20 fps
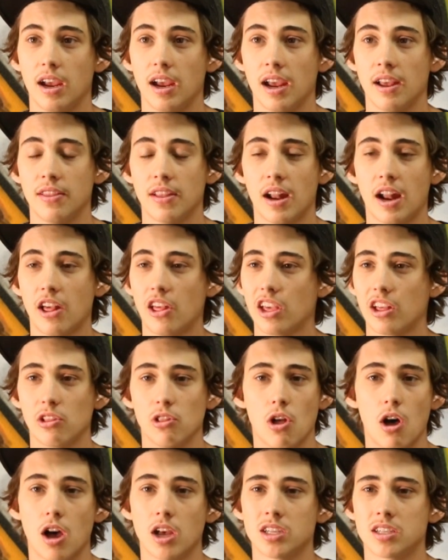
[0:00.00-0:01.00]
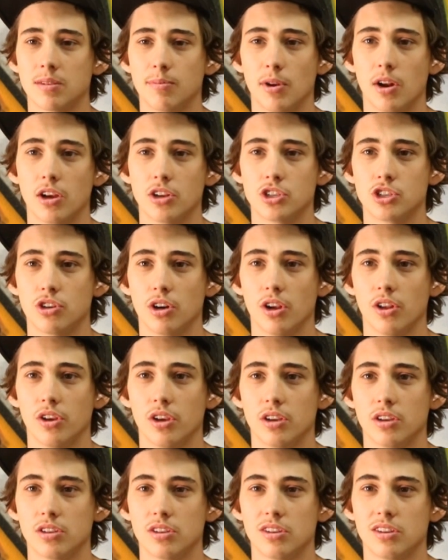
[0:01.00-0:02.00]
And then I like lost him in
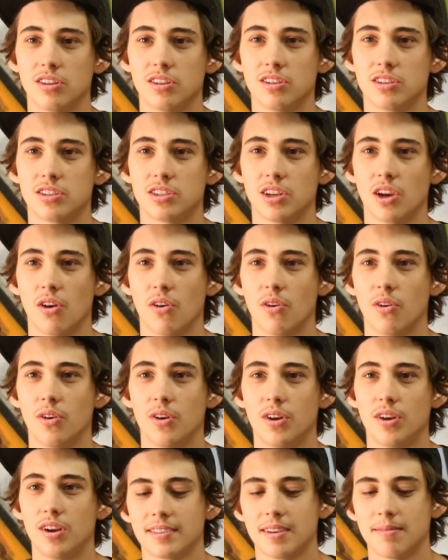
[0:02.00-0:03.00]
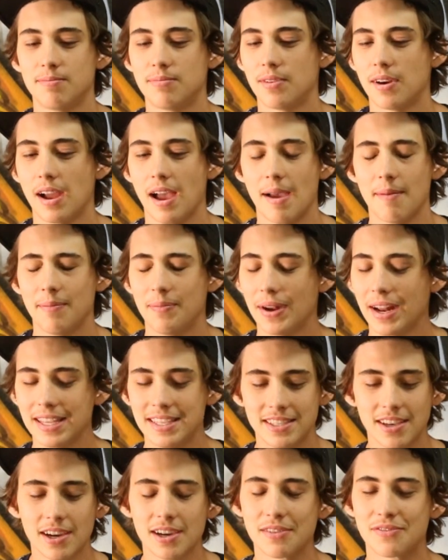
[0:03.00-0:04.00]
Australia. So, but I
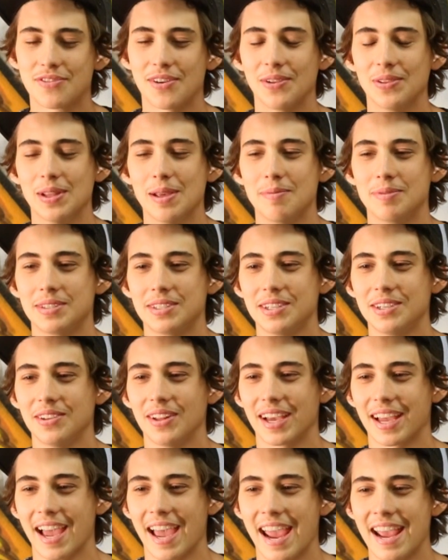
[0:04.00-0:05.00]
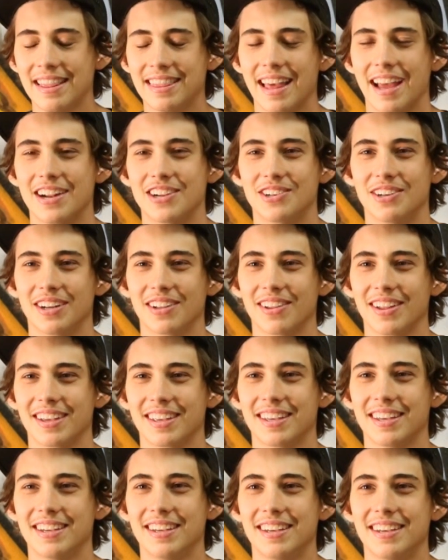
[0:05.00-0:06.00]
suck at front lips too. Like I hate that trick. Like,
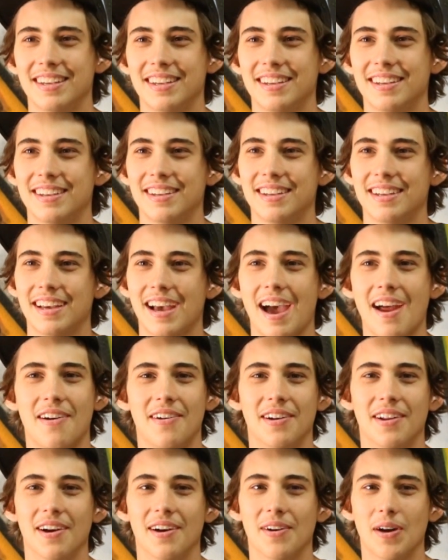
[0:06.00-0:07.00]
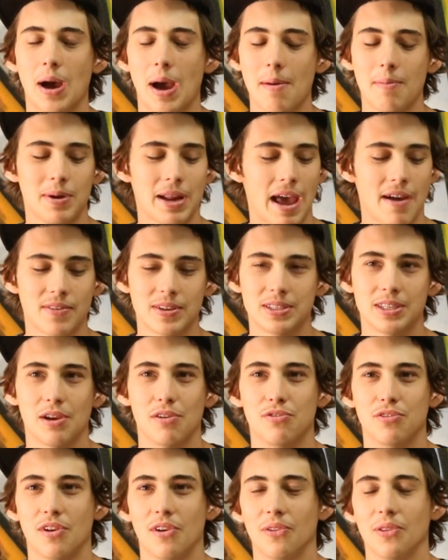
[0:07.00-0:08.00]
I don't know. I'm gonna have to say
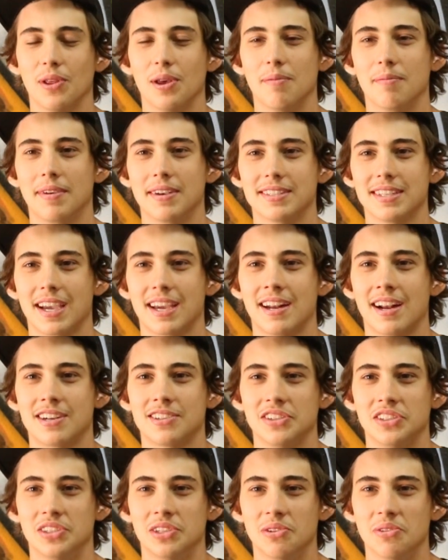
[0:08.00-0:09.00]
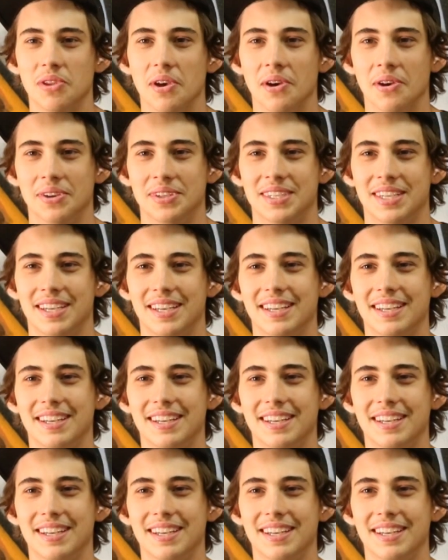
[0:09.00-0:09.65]
front lip because I can actually do those.